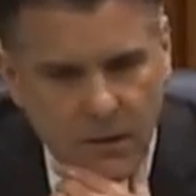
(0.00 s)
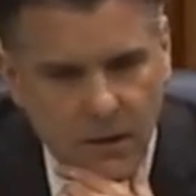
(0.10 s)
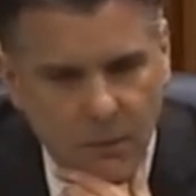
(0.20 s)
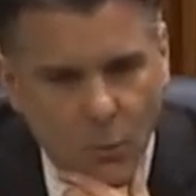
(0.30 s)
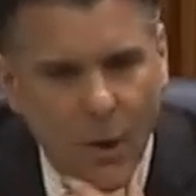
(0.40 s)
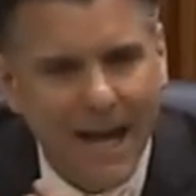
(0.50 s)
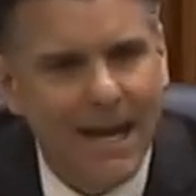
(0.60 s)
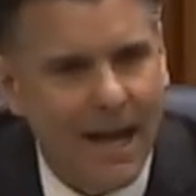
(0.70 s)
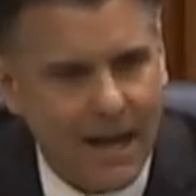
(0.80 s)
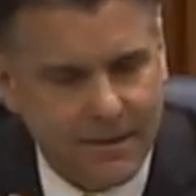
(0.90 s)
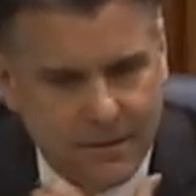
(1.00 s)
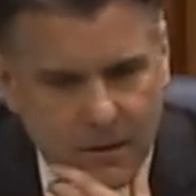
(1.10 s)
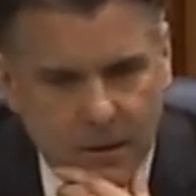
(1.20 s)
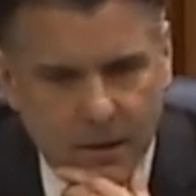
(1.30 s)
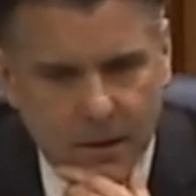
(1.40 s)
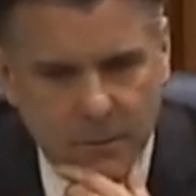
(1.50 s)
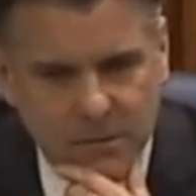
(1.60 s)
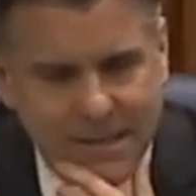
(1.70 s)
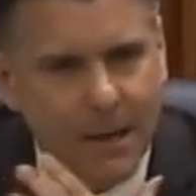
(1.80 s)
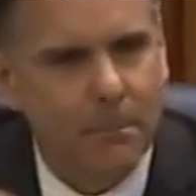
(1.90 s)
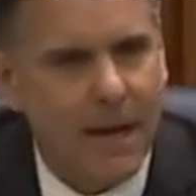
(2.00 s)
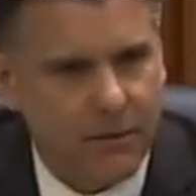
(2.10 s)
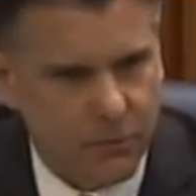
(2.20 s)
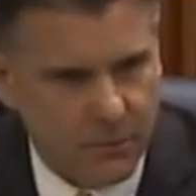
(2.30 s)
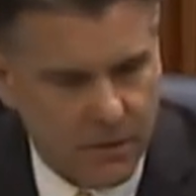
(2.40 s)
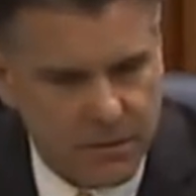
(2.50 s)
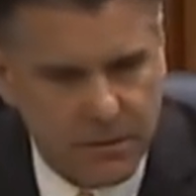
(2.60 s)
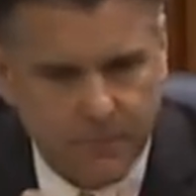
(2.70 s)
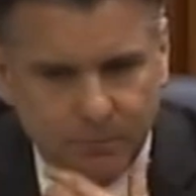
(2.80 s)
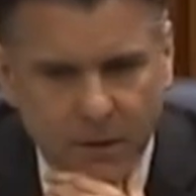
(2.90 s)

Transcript: Um, why not um, step back from this?